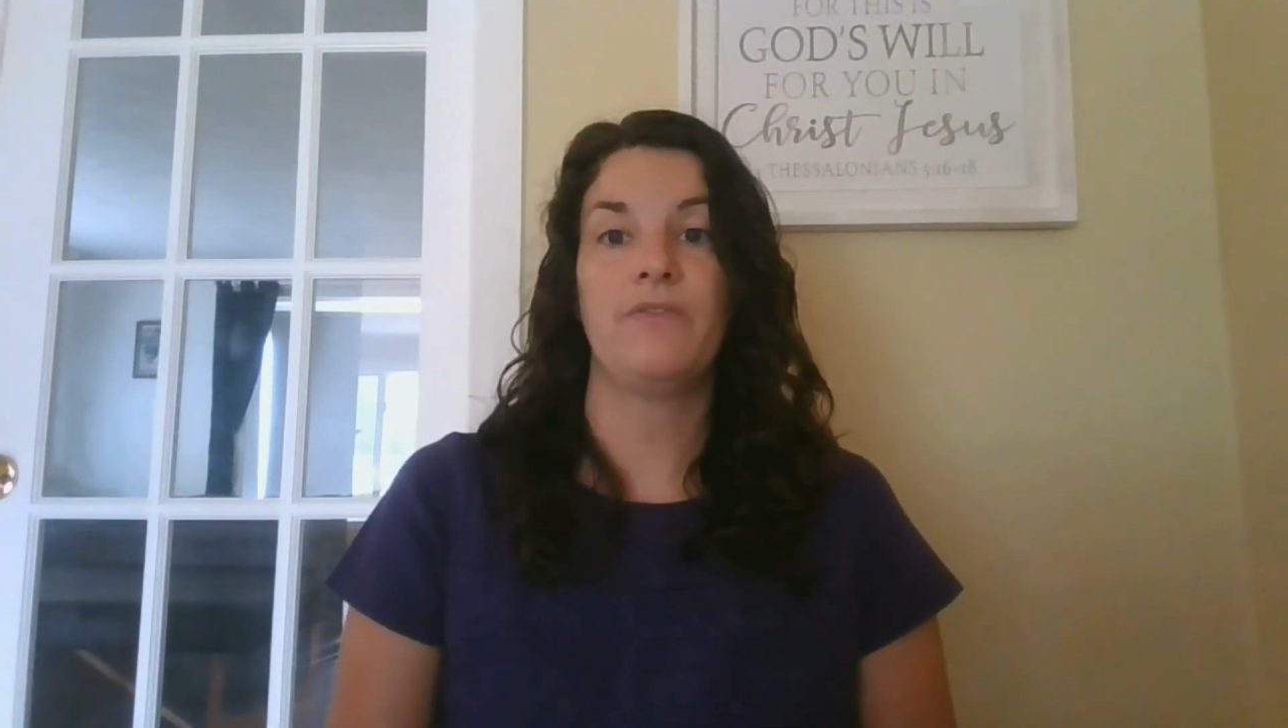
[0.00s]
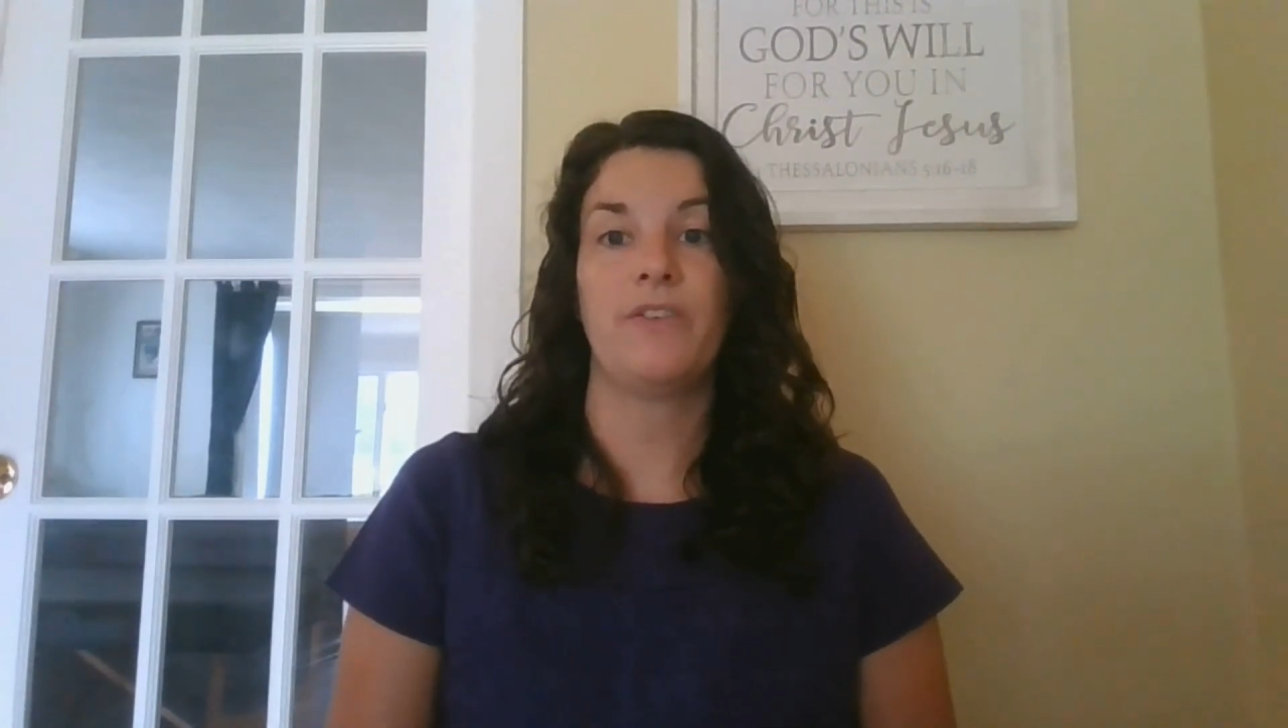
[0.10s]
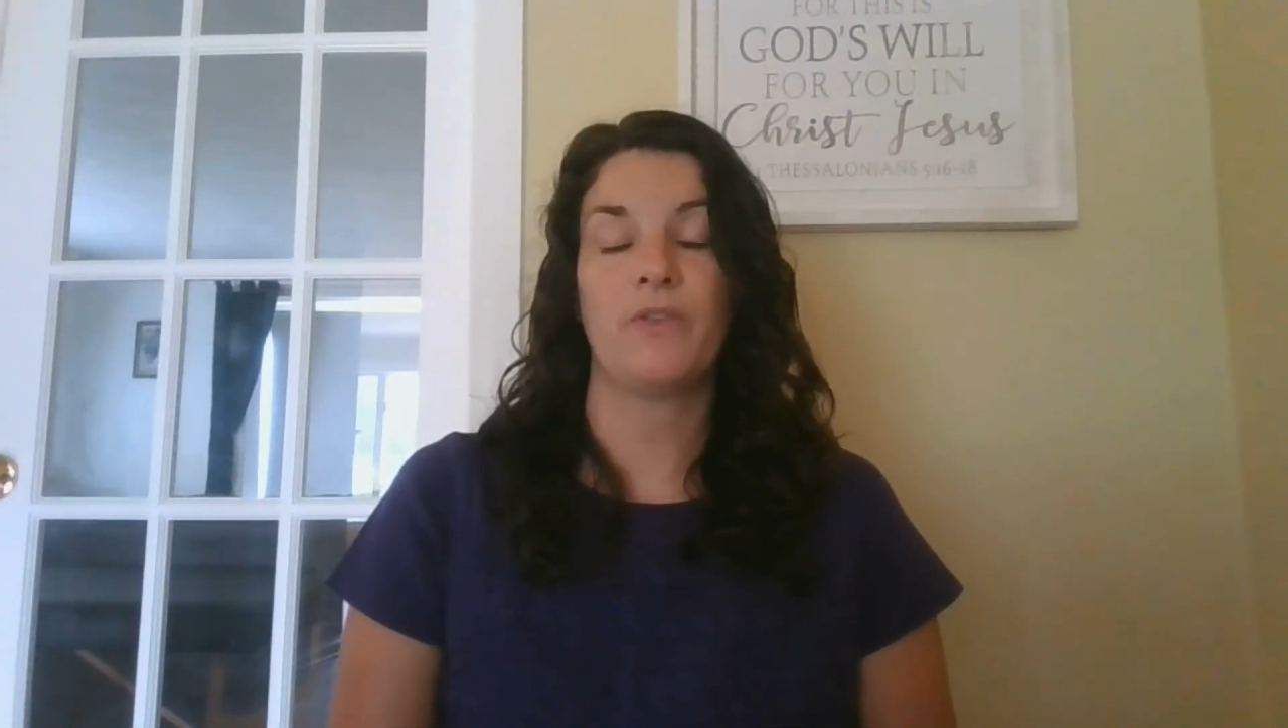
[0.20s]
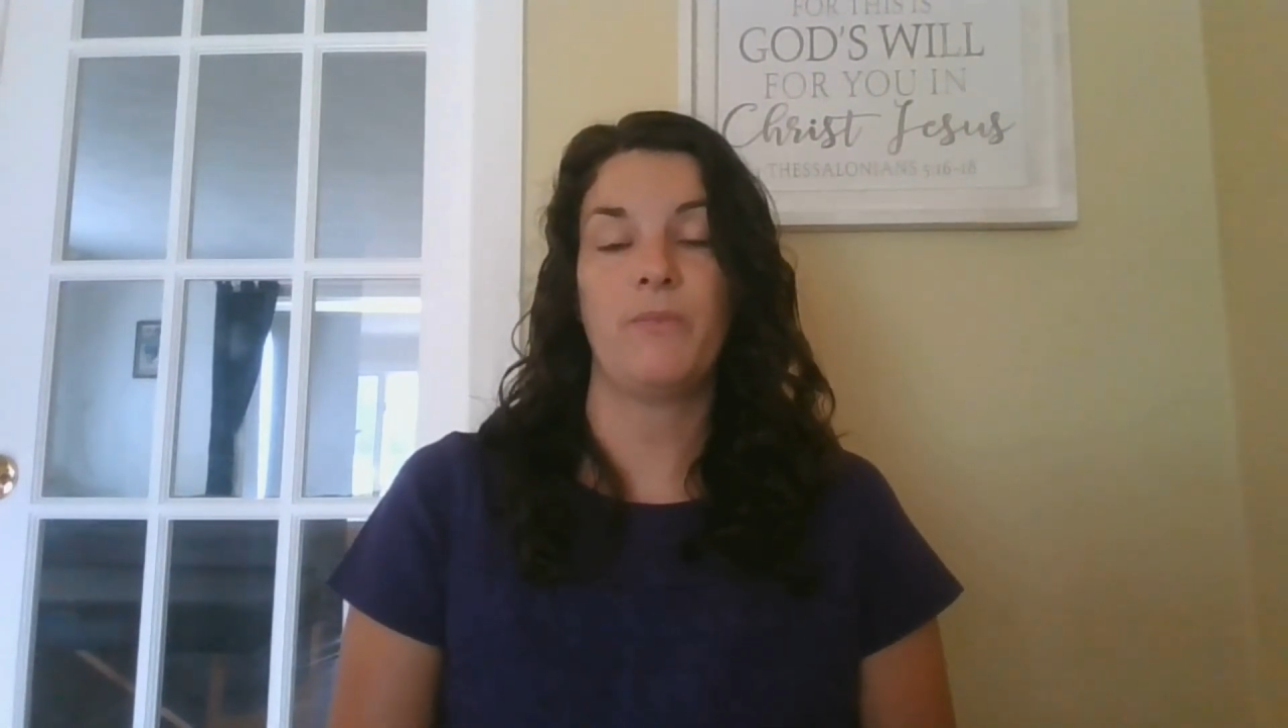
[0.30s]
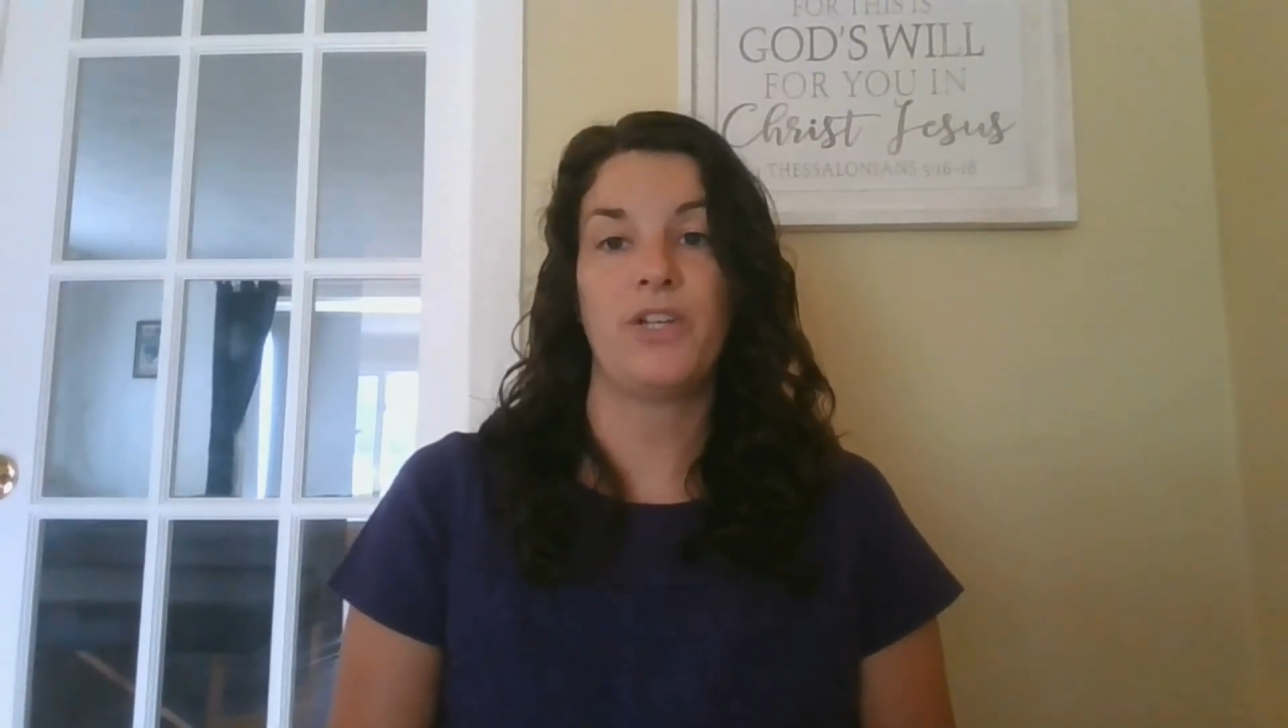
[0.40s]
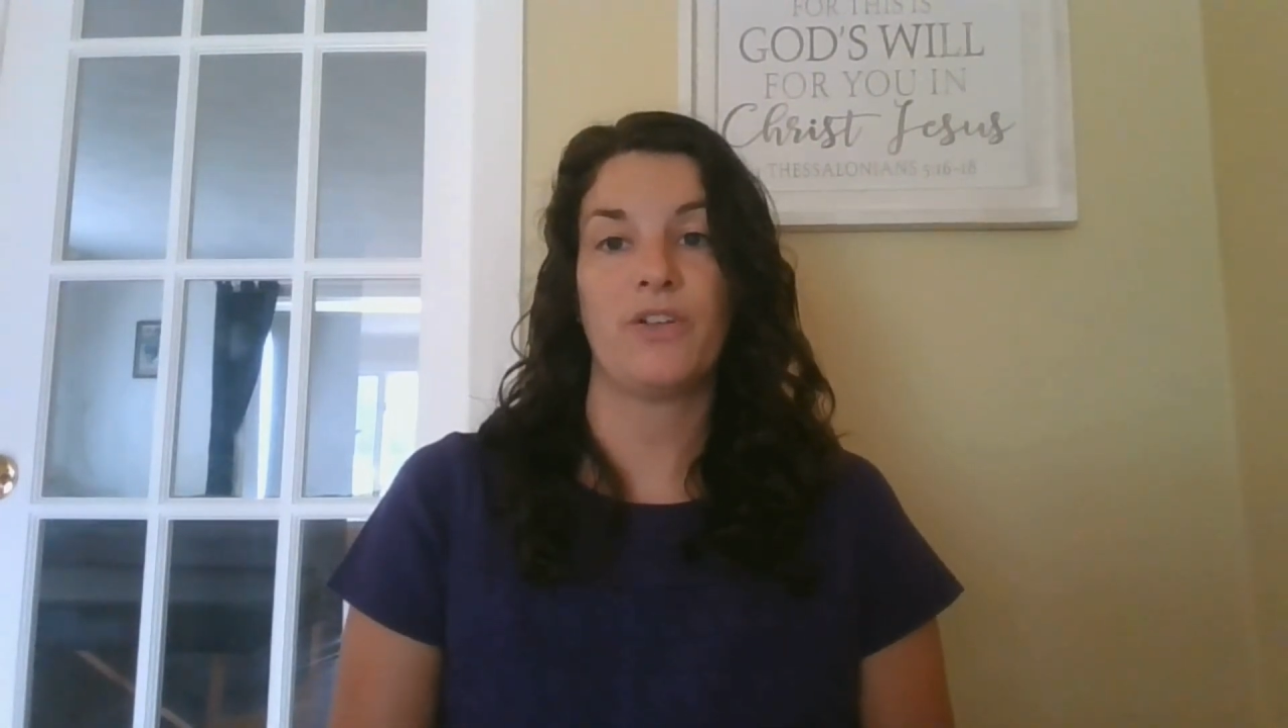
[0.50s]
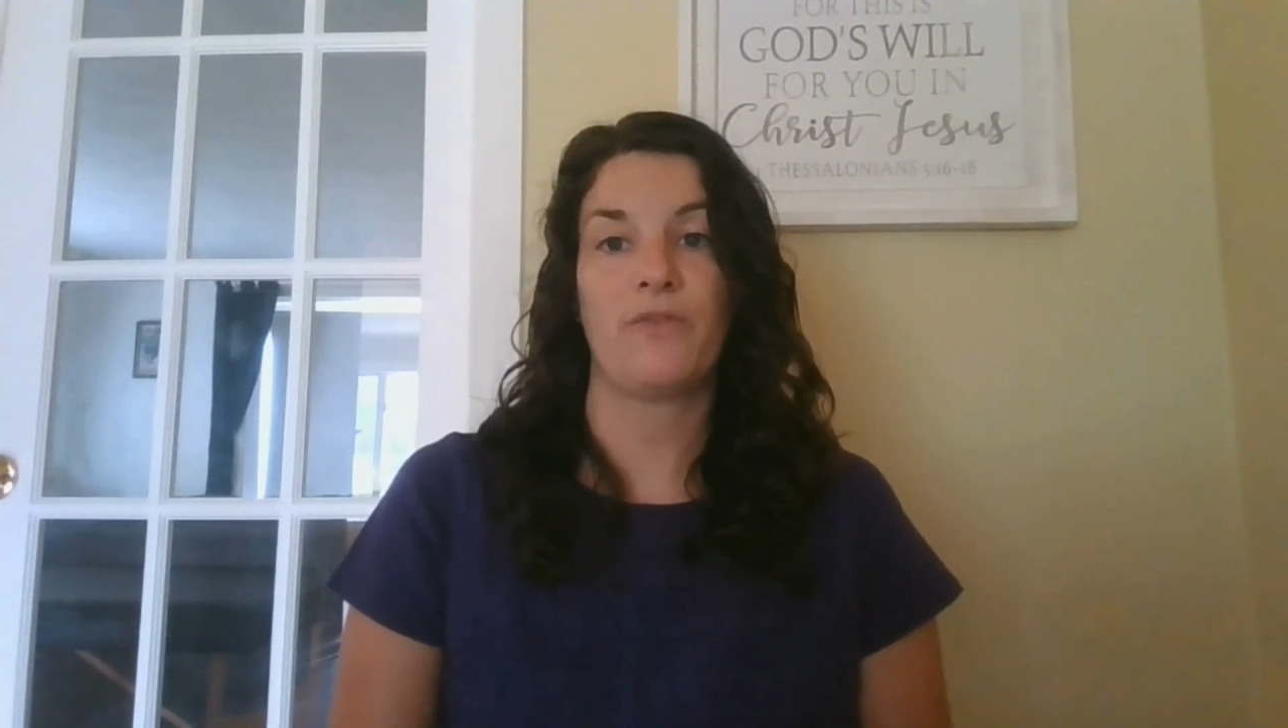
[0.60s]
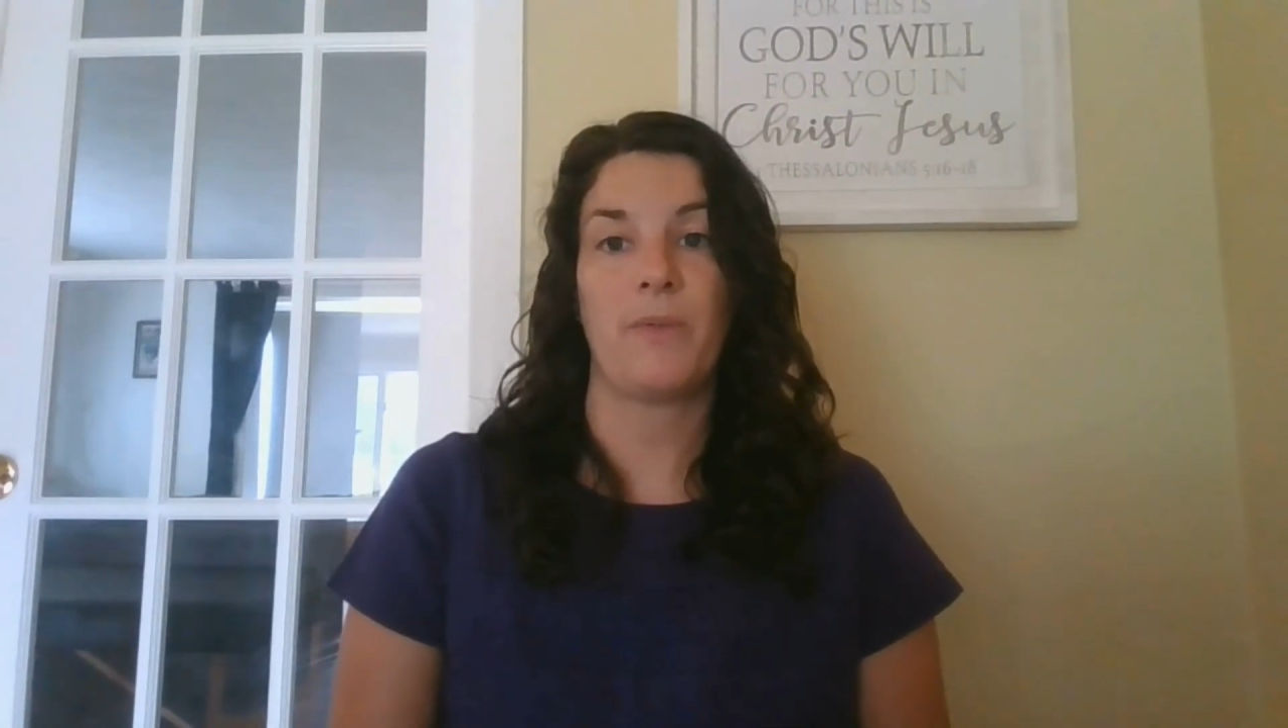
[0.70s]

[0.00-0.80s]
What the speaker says: information